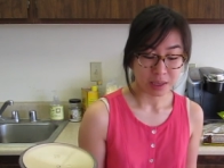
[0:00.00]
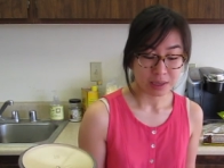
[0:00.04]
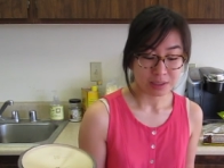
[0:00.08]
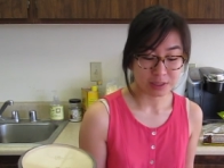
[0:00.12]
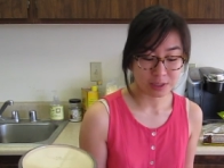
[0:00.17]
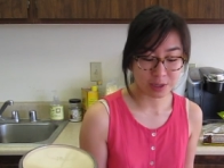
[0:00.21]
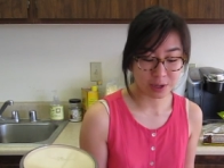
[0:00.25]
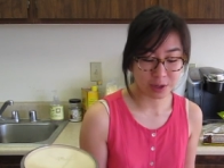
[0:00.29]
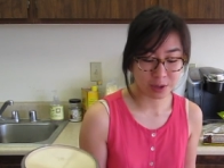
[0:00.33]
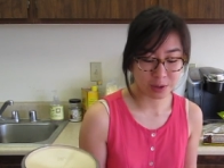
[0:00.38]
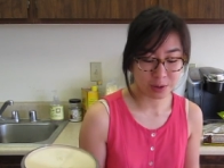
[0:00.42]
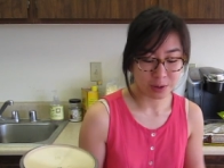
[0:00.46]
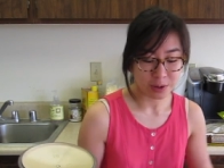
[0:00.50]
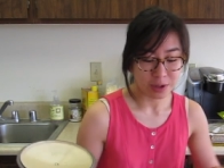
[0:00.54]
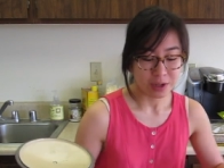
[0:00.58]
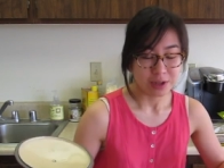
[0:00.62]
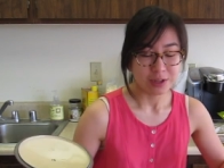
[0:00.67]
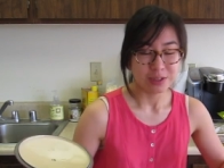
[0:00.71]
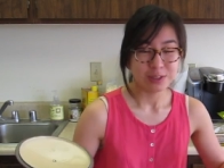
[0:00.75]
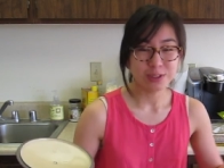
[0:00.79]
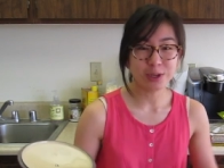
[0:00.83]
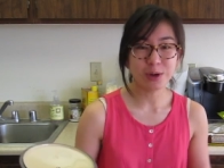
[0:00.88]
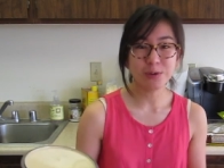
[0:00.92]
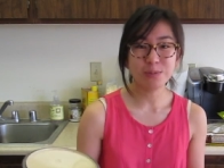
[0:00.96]
So
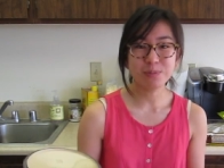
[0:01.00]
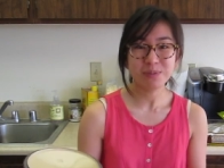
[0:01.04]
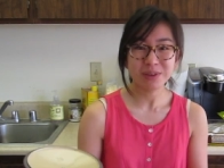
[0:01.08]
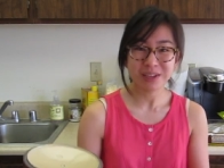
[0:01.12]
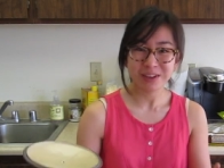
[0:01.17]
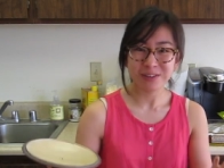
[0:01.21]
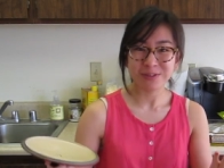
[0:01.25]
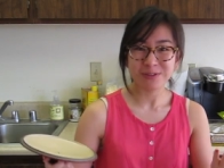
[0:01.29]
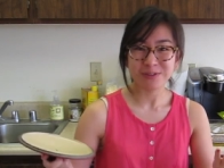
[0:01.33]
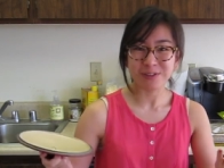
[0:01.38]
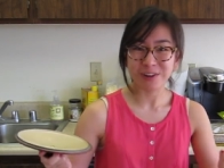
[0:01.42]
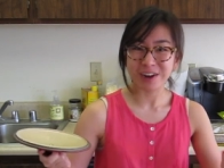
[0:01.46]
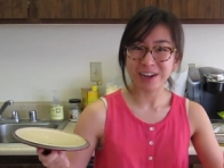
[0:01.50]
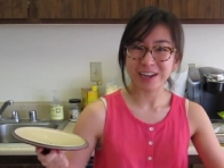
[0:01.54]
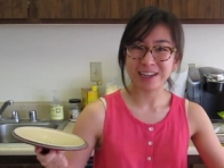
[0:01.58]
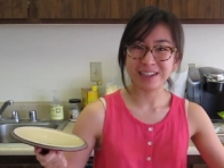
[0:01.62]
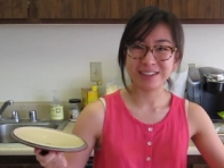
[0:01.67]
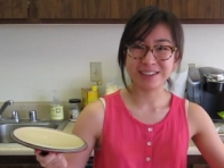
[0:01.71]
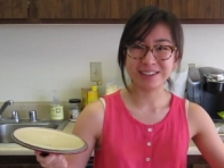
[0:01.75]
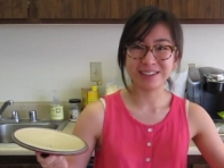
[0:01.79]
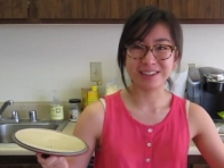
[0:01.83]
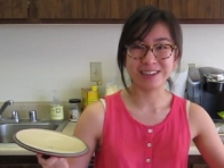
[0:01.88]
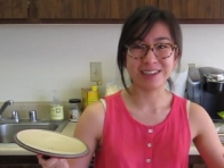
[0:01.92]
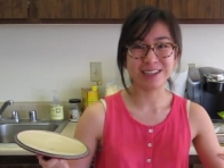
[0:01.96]
don't be
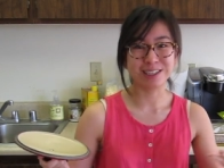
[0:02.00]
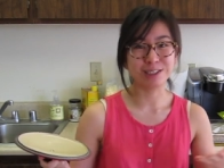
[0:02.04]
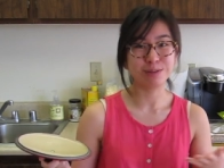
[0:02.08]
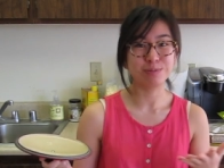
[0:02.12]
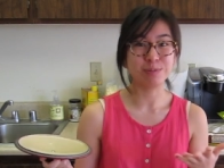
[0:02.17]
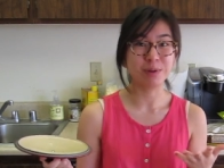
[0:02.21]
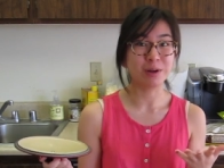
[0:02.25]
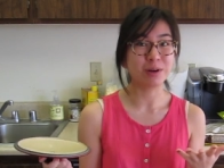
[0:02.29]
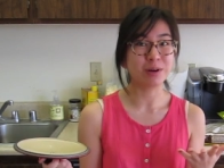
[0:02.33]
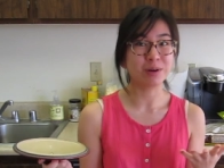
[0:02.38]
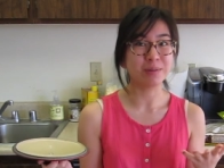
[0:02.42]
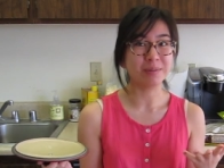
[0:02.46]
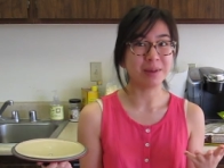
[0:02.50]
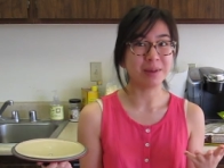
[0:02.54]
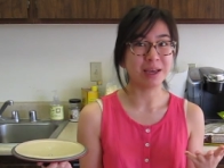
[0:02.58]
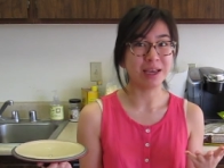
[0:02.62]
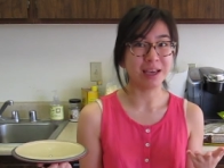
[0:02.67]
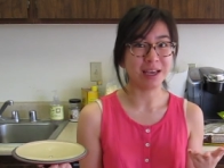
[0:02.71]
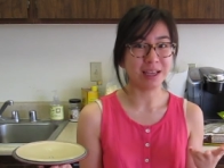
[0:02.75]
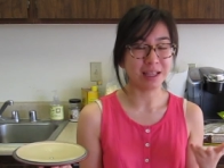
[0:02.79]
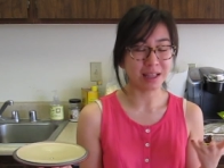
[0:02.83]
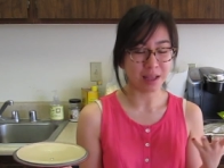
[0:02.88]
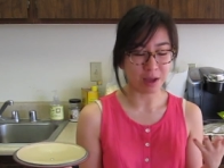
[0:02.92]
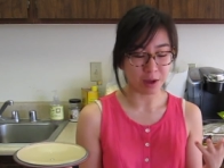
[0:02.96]
afraid to
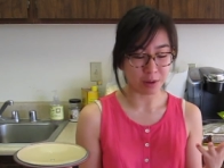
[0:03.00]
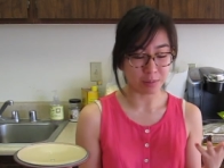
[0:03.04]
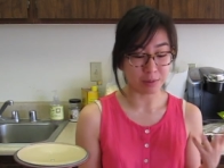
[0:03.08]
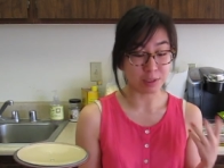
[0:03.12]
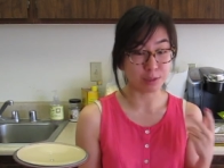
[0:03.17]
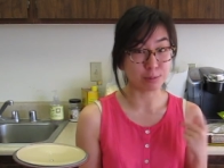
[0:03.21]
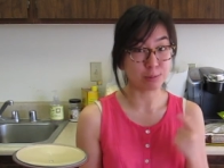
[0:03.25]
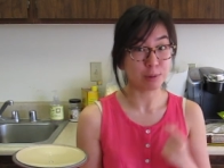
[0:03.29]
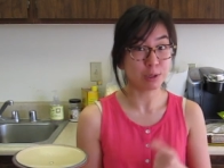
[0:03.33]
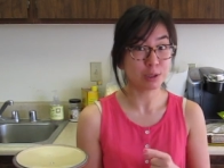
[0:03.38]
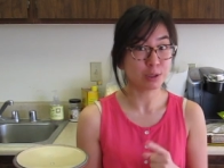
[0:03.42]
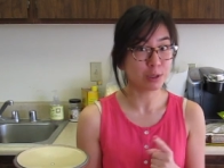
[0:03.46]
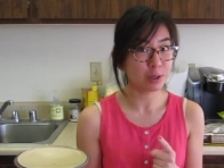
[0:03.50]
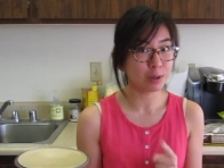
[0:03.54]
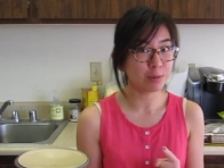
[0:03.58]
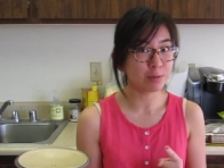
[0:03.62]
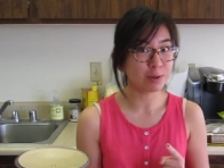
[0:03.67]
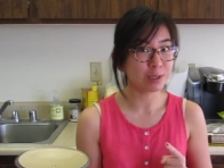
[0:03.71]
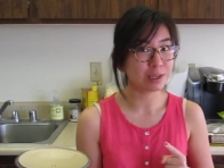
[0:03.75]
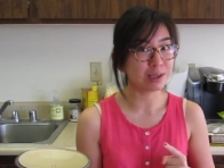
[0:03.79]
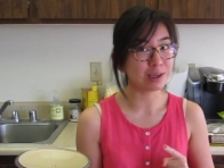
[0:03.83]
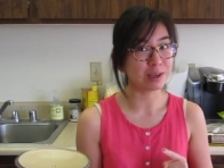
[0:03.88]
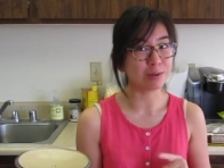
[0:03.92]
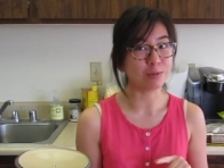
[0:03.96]
experiment, especially
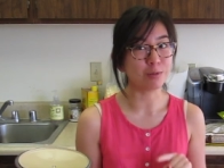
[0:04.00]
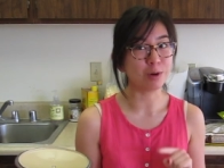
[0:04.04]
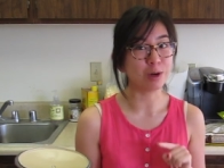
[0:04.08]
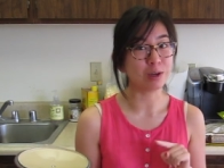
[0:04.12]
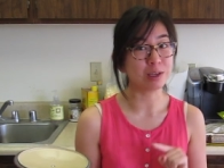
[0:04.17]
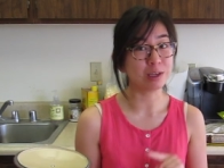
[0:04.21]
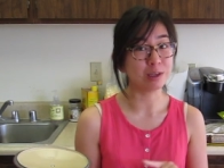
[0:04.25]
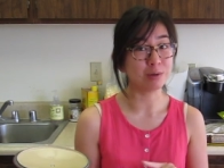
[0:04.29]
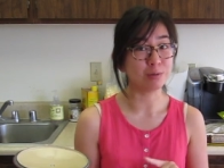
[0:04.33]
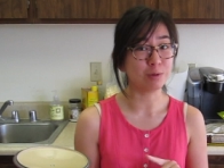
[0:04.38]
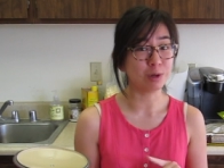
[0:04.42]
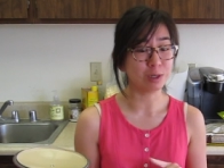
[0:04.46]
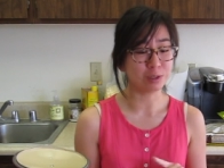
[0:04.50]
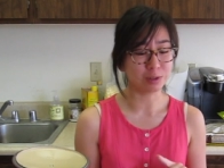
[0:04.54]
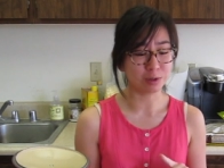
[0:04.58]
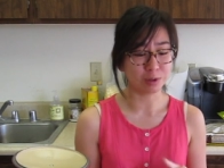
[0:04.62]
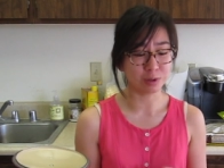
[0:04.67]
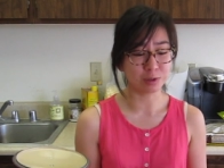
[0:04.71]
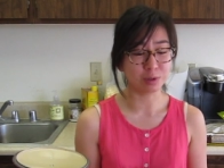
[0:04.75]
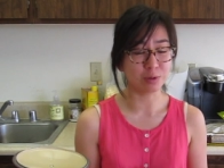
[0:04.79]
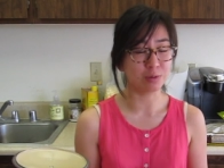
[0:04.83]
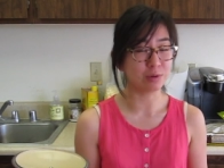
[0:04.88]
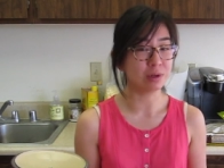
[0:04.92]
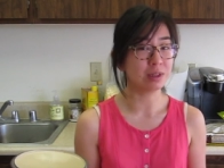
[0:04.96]
with quinoa. Quinoa is
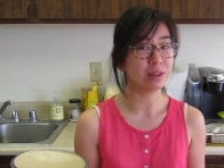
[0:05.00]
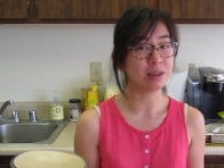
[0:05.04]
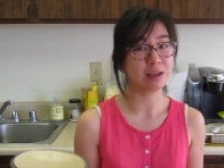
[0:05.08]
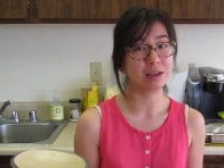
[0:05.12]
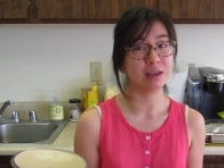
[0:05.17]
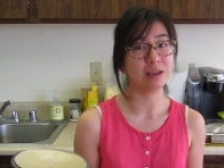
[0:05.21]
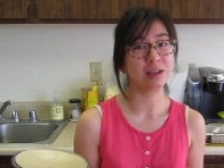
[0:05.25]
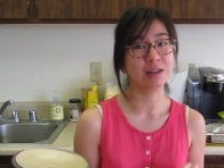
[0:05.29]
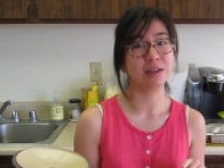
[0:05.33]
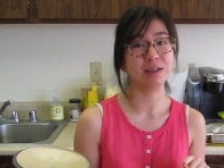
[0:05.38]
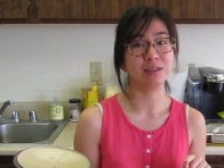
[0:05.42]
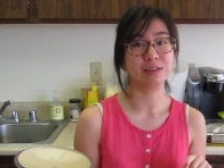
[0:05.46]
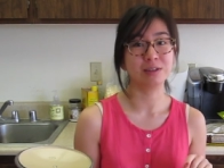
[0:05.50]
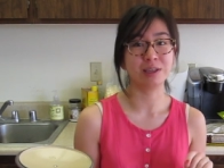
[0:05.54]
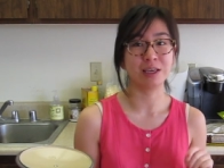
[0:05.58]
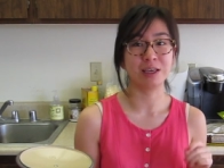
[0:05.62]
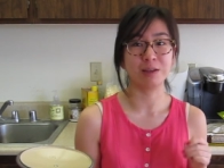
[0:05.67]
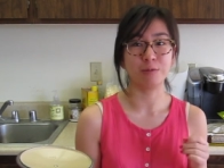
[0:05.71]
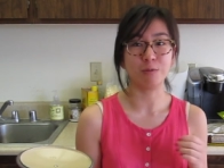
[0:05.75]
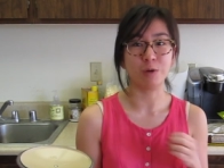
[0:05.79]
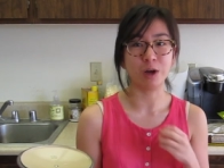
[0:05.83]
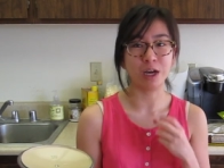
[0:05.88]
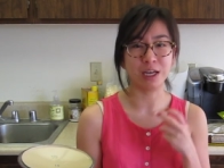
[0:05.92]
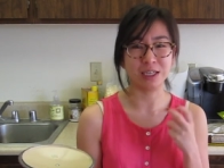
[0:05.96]
also really good because
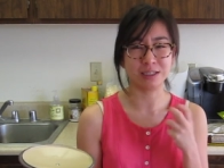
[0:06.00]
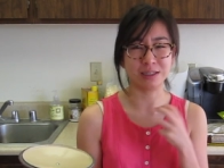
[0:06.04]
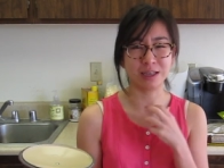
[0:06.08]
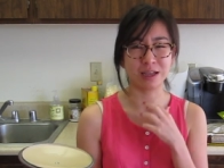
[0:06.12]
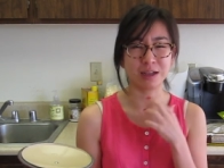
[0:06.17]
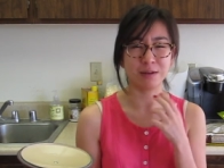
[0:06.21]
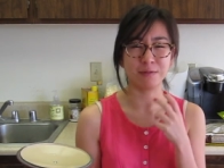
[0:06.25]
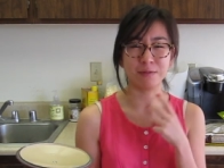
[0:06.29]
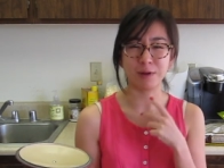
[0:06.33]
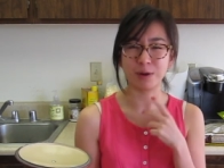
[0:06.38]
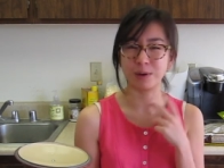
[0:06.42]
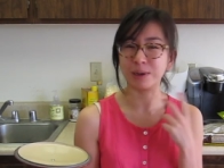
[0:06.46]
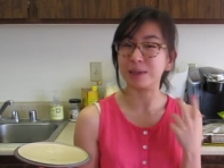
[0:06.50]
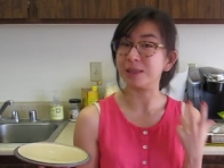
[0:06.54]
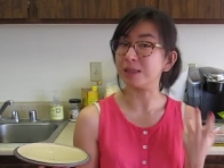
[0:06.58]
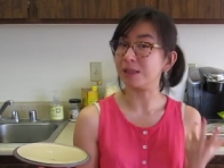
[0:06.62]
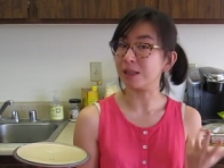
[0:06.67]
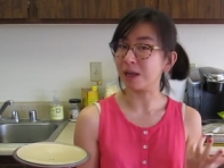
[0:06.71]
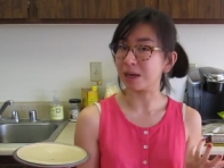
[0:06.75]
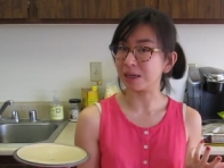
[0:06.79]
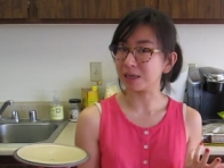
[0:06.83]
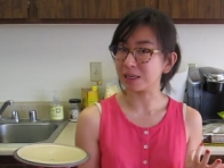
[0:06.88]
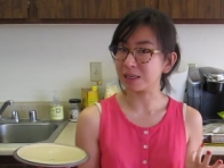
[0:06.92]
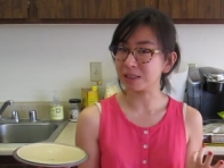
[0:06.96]
quinoa has like a very
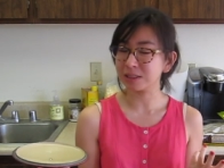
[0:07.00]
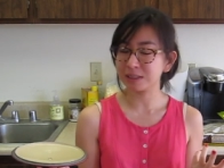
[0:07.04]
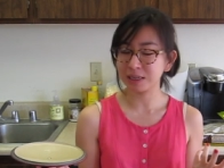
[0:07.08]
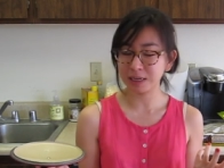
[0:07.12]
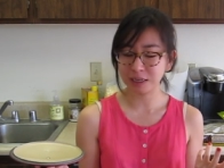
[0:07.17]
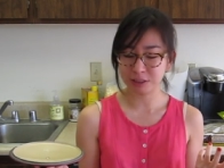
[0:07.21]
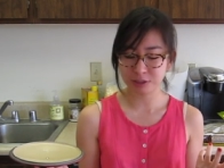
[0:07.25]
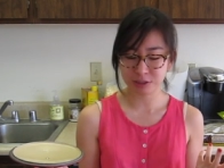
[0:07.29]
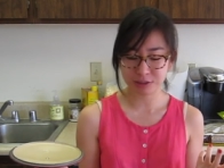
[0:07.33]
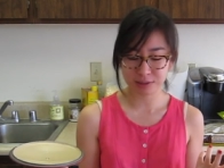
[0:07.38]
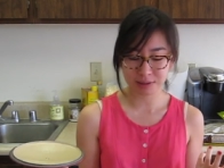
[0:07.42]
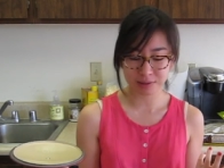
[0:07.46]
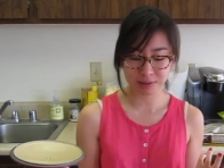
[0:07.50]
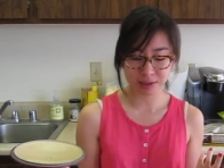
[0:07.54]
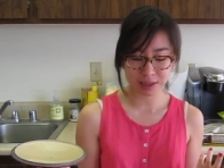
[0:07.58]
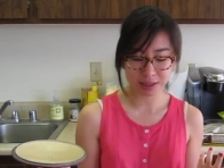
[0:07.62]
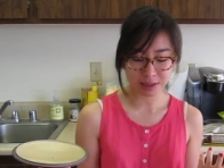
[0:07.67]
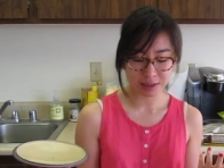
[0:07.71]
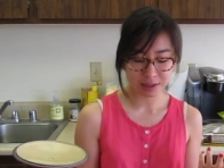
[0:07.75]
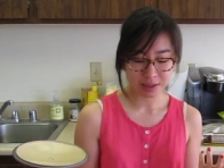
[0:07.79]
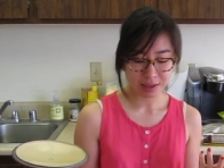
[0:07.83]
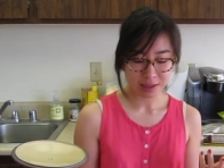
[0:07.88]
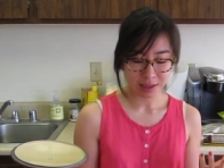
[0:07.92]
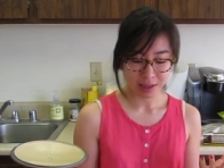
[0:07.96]
nutty taste to it.